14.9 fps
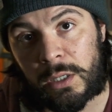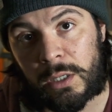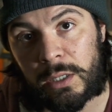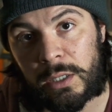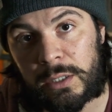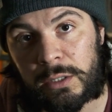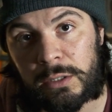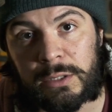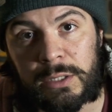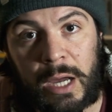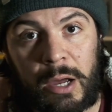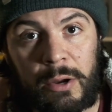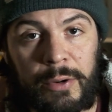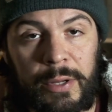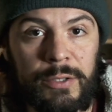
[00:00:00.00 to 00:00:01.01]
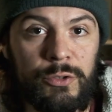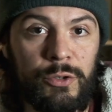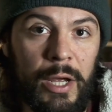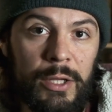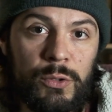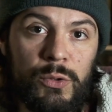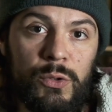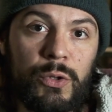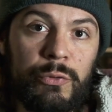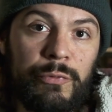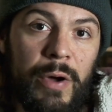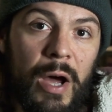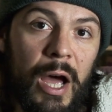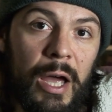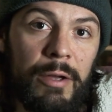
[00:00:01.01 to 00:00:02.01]
in little town and try to
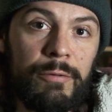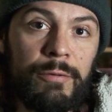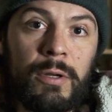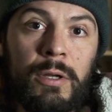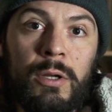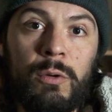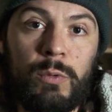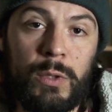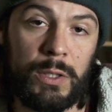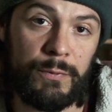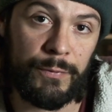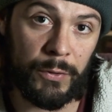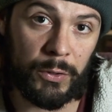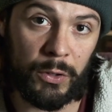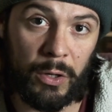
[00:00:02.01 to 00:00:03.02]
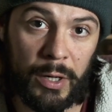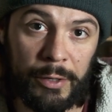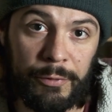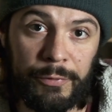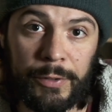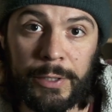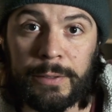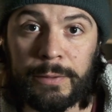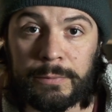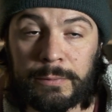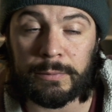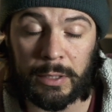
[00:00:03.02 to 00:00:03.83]
survive with photography,